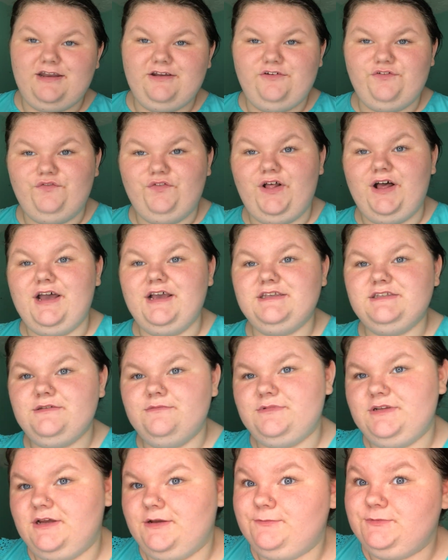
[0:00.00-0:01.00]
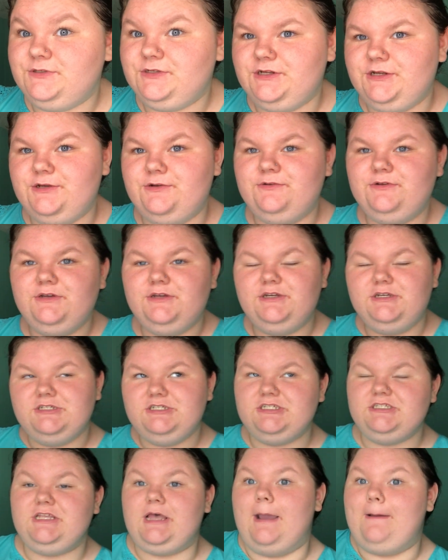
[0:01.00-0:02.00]
I do flies sometimes, you know,
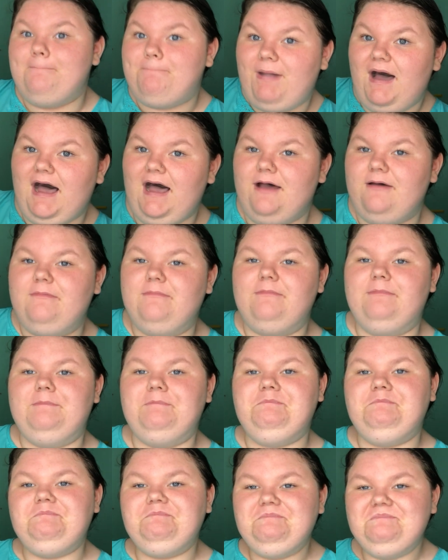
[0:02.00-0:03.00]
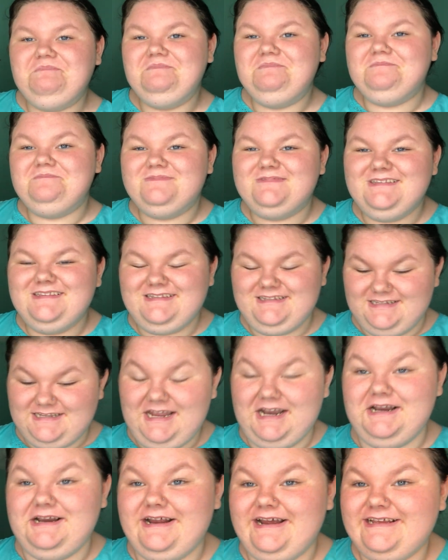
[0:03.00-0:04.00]
just like pop. It's
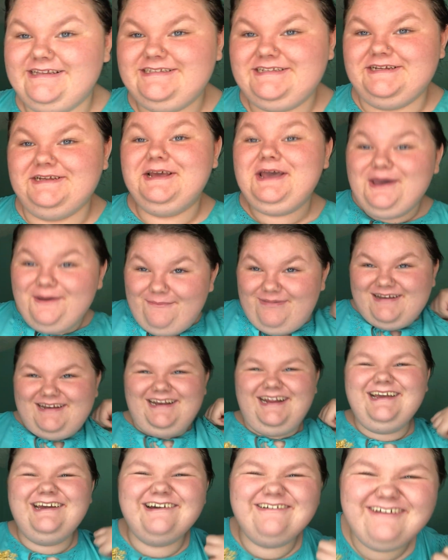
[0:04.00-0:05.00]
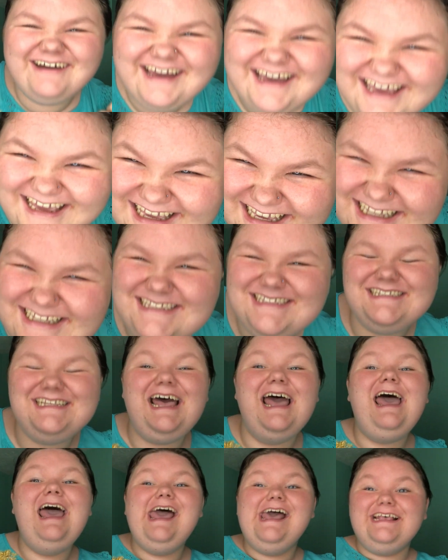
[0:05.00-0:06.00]
kind of nasty. But anyways,
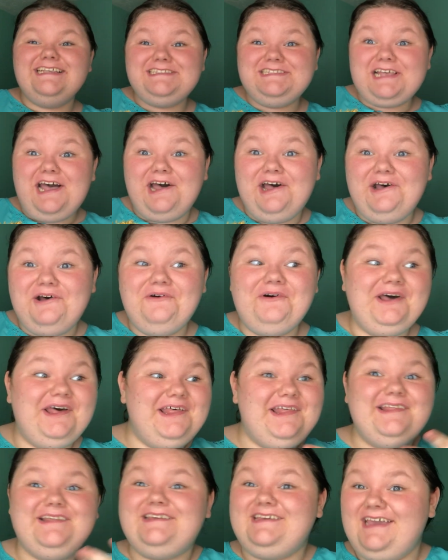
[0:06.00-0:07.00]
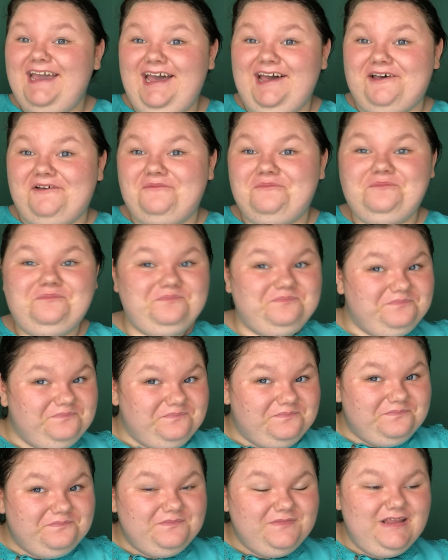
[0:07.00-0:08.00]
so yeah,
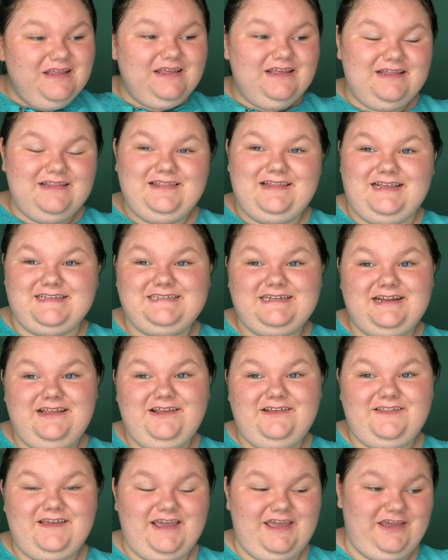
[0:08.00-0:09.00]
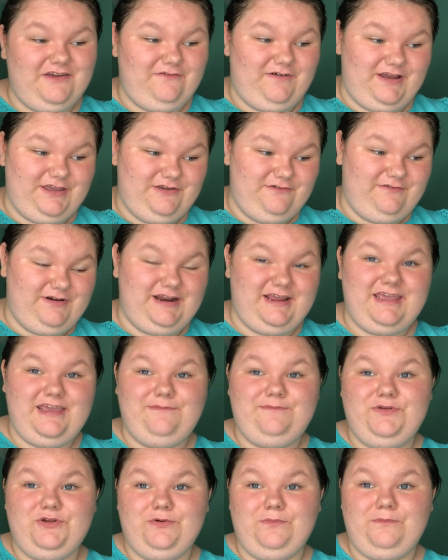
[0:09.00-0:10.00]
that's another thing why you want to
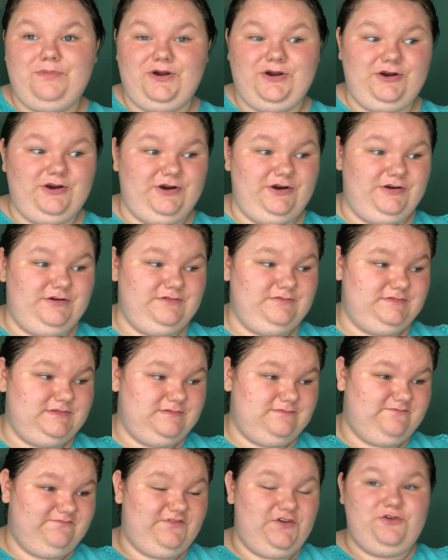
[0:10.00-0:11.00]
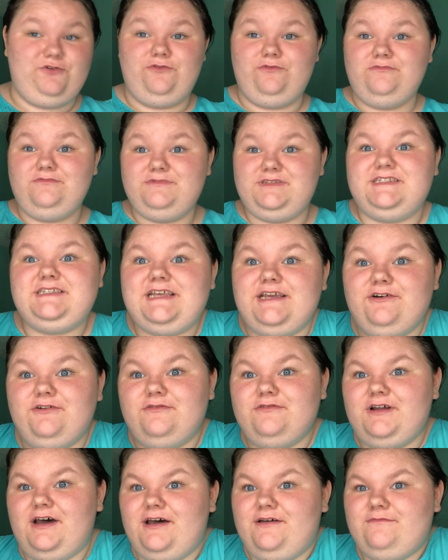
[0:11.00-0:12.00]
keep your bird food
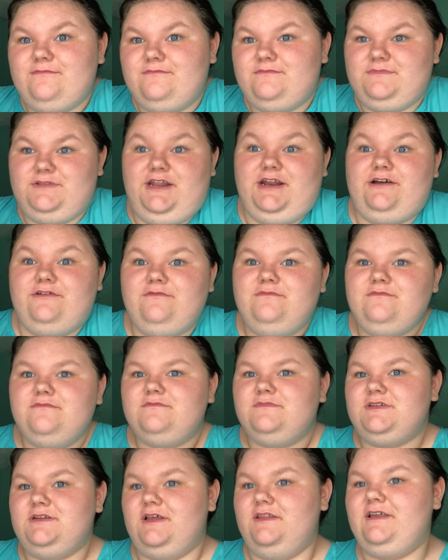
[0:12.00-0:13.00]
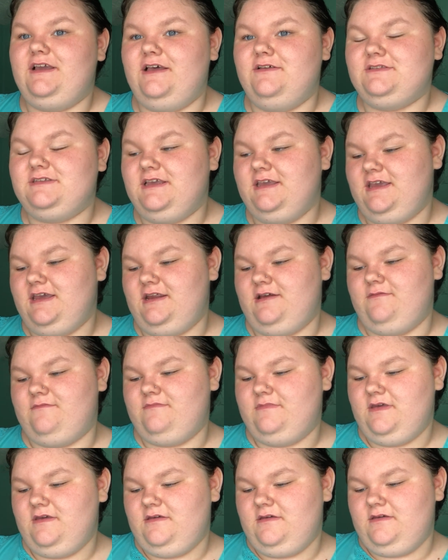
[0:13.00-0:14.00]
sealed up, you know, so nothing else can get them.
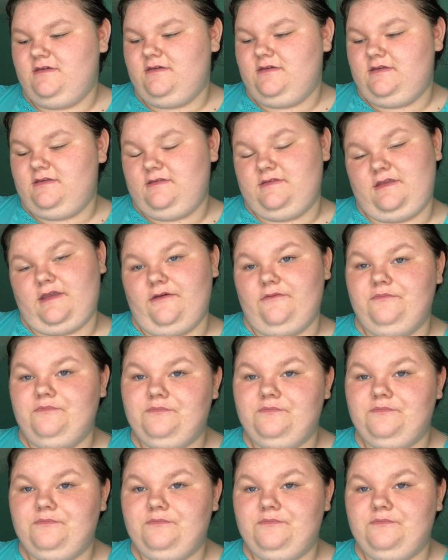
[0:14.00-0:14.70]
So